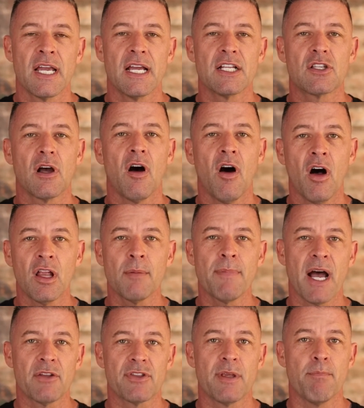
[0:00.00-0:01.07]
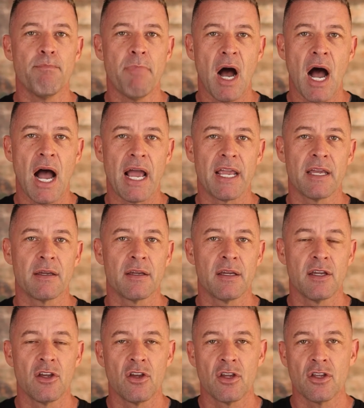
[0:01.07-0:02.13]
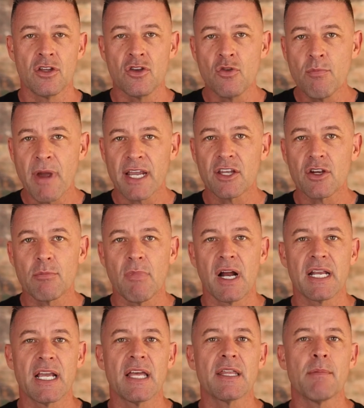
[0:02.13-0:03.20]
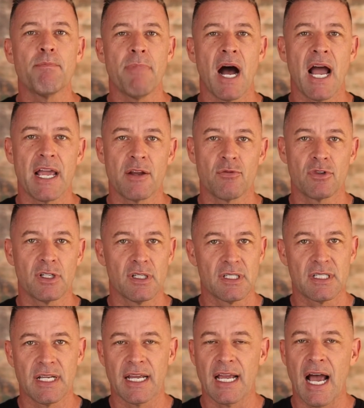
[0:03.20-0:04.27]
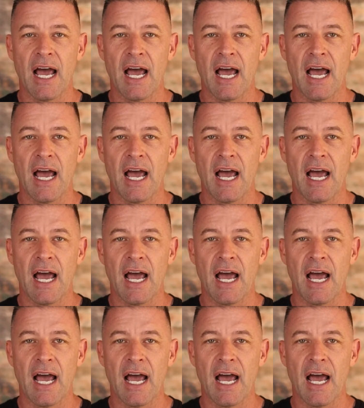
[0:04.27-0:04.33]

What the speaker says: It's all about the buy. You make your money on the buy in real estate.